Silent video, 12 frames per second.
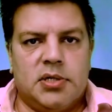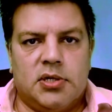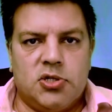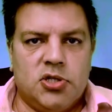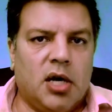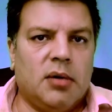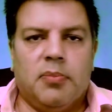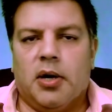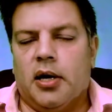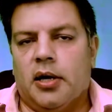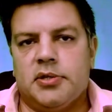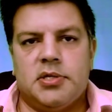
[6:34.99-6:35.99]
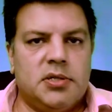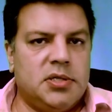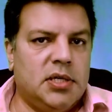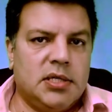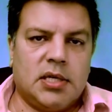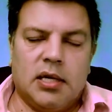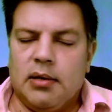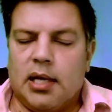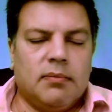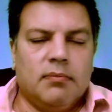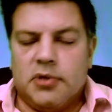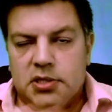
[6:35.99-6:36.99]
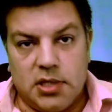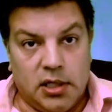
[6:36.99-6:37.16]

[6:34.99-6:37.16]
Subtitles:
There's junk bonds, there's